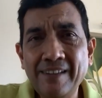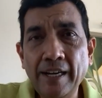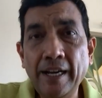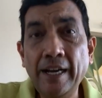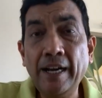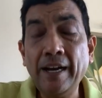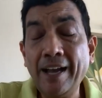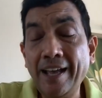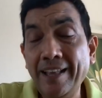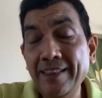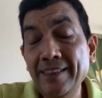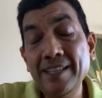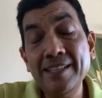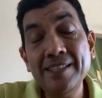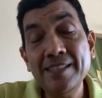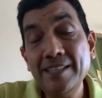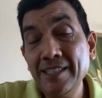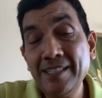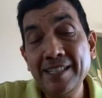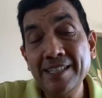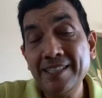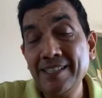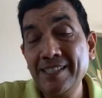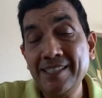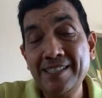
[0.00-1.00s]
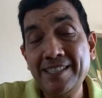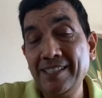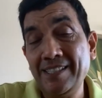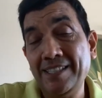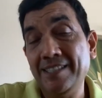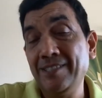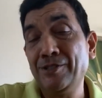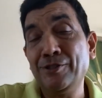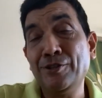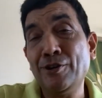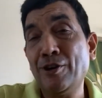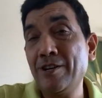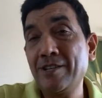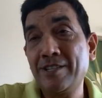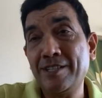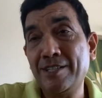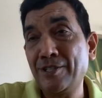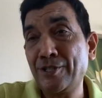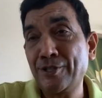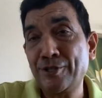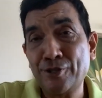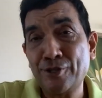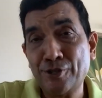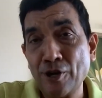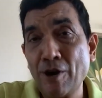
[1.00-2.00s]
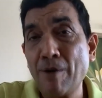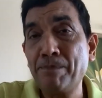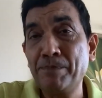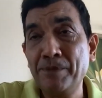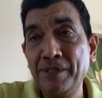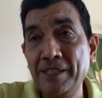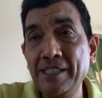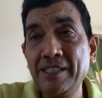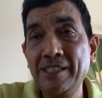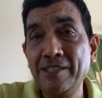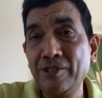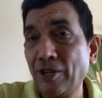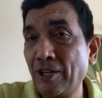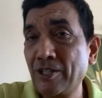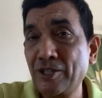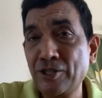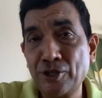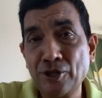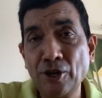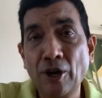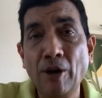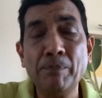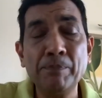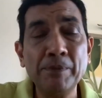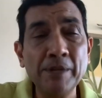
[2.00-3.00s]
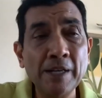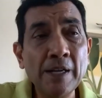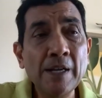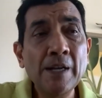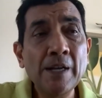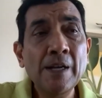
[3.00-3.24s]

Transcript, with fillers: And, and they, this is this is not stop. This is not stop.